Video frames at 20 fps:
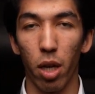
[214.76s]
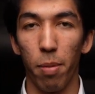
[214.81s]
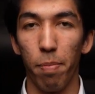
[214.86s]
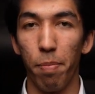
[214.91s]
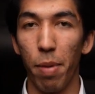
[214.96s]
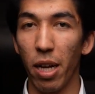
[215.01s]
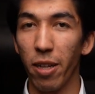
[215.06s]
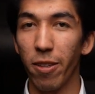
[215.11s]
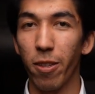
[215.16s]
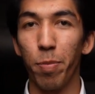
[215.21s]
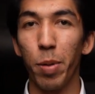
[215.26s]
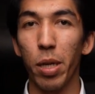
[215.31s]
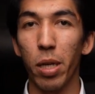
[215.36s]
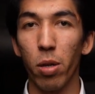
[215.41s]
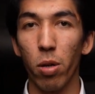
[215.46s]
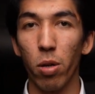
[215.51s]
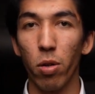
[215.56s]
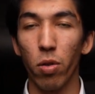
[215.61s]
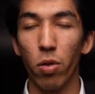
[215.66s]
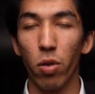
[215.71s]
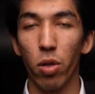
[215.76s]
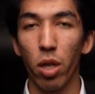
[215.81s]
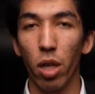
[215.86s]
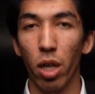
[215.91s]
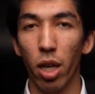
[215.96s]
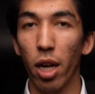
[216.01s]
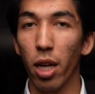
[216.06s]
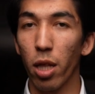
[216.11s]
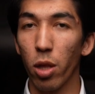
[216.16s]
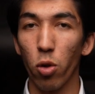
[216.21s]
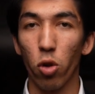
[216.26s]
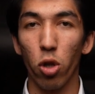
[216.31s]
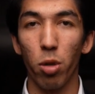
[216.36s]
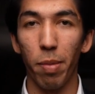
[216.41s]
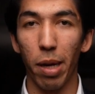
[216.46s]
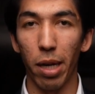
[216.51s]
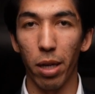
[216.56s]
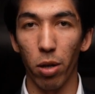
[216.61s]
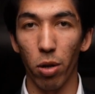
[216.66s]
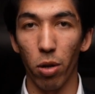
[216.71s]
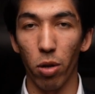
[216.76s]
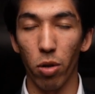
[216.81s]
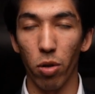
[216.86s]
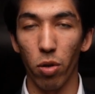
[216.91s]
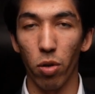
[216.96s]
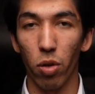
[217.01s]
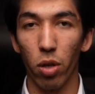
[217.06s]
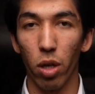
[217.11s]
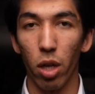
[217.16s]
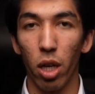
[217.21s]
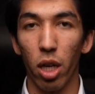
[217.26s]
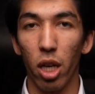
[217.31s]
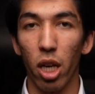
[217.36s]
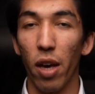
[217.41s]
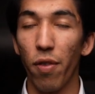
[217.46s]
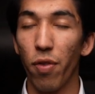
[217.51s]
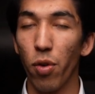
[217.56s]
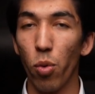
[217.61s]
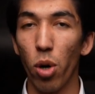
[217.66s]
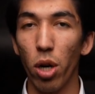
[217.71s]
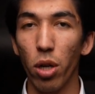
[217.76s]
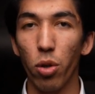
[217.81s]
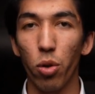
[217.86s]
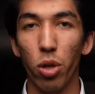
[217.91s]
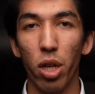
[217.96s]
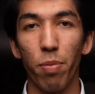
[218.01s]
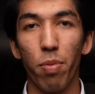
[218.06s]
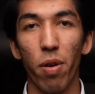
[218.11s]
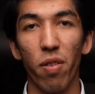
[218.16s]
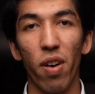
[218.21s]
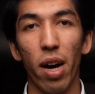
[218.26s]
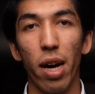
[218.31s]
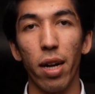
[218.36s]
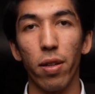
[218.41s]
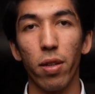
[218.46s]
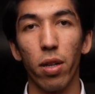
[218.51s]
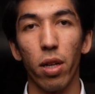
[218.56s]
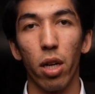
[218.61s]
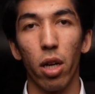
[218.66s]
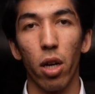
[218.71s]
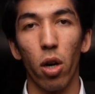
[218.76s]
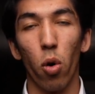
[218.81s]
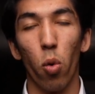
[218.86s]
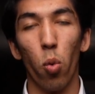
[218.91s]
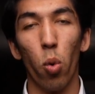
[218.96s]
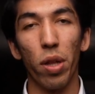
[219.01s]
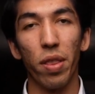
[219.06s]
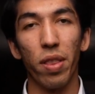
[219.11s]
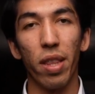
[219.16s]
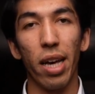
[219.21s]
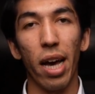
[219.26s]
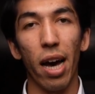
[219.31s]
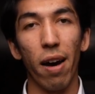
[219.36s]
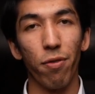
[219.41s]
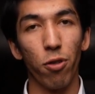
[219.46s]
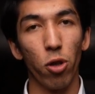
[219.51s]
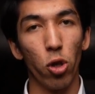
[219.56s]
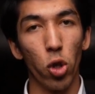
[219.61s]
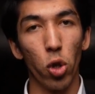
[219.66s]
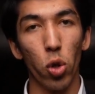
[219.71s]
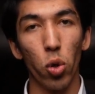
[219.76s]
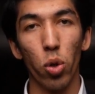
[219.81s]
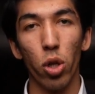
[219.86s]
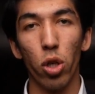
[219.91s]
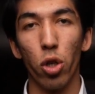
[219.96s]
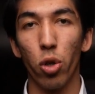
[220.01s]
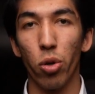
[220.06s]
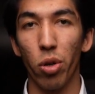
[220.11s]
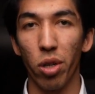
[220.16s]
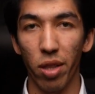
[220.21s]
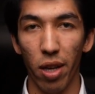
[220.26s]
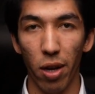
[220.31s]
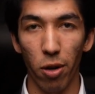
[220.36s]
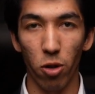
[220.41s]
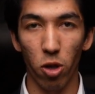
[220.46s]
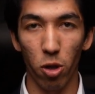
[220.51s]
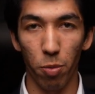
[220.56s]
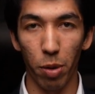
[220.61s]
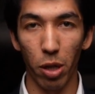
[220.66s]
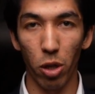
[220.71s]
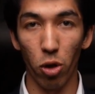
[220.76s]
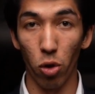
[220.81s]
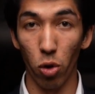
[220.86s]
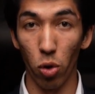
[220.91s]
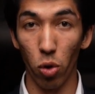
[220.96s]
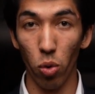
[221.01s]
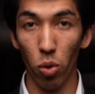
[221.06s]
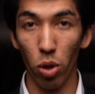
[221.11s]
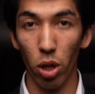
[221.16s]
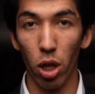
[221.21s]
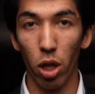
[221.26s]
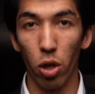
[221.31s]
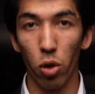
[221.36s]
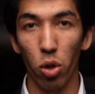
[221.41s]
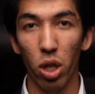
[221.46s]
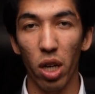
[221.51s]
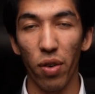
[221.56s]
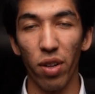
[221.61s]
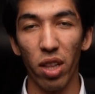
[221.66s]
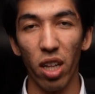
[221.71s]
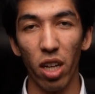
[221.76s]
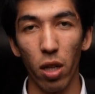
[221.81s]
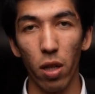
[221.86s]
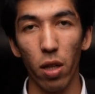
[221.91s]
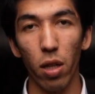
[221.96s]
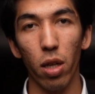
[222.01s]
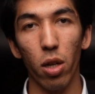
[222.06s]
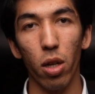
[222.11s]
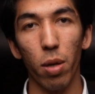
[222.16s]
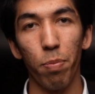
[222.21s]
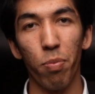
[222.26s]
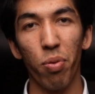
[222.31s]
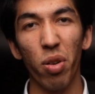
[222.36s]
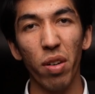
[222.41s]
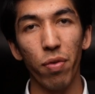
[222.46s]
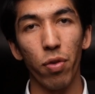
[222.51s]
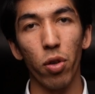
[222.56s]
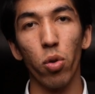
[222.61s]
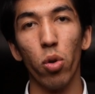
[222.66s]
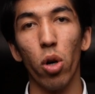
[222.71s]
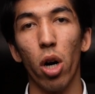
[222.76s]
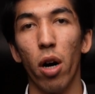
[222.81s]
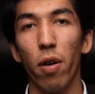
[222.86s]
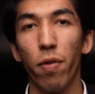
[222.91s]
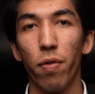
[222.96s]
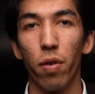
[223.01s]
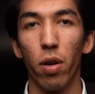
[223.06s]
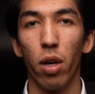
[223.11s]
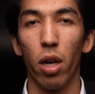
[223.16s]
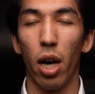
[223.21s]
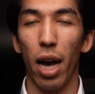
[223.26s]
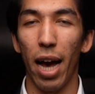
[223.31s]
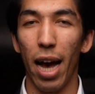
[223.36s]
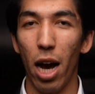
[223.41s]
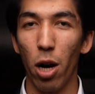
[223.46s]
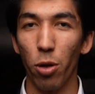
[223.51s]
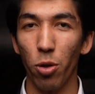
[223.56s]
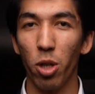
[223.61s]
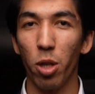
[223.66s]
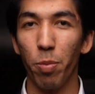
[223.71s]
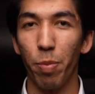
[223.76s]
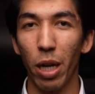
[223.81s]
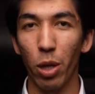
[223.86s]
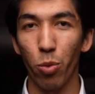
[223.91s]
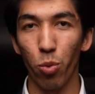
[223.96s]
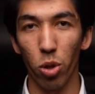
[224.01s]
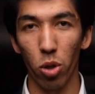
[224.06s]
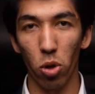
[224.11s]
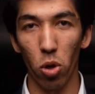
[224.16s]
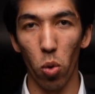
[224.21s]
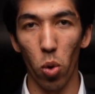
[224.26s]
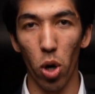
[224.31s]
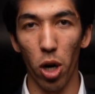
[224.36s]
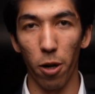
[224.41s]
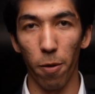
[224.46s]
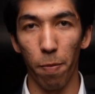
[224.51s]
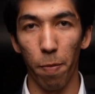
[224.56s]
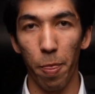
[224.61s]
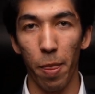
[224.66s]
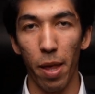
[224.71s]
Main speakers, conclusion makers. If you want, you can provide what they have to do during their speech too, to give a little preview of how the debate will go on.